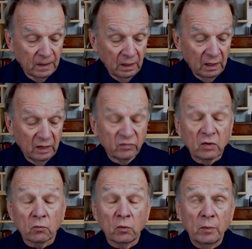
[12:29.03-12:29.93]
is it
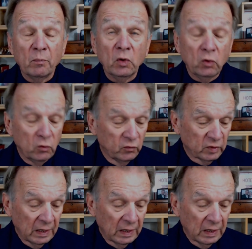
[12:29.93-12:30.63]
removes